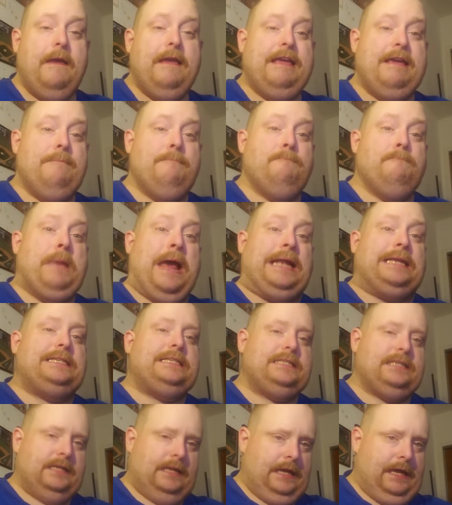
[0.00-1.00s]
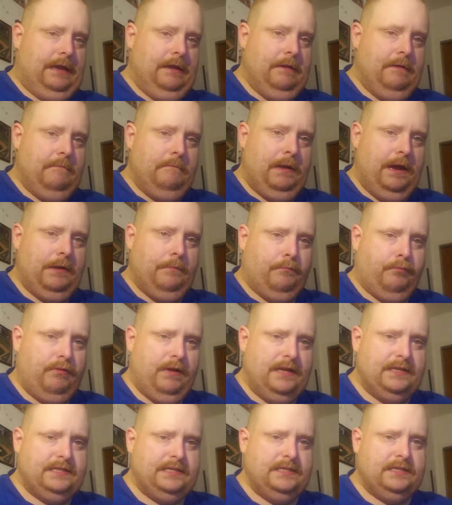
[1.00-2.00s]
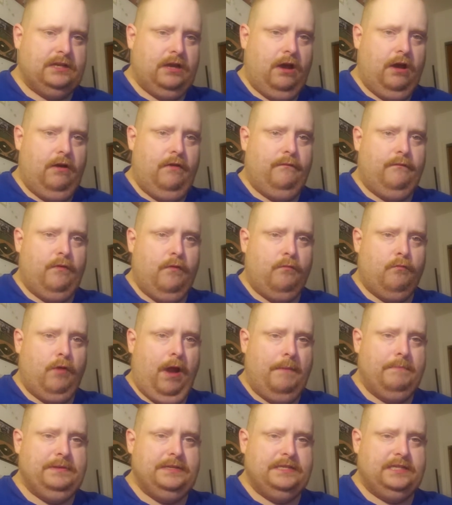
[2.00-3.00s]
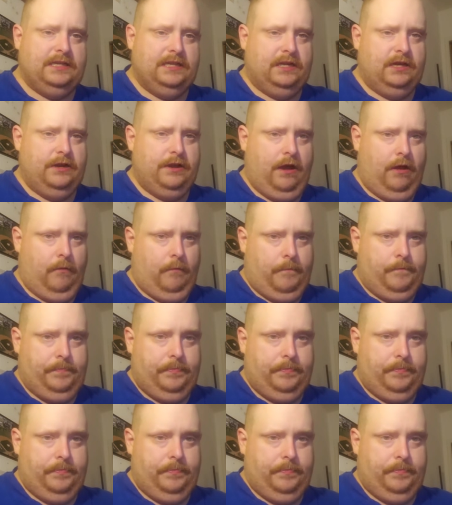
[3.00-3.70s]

immensely by the presence of Robinson Cano.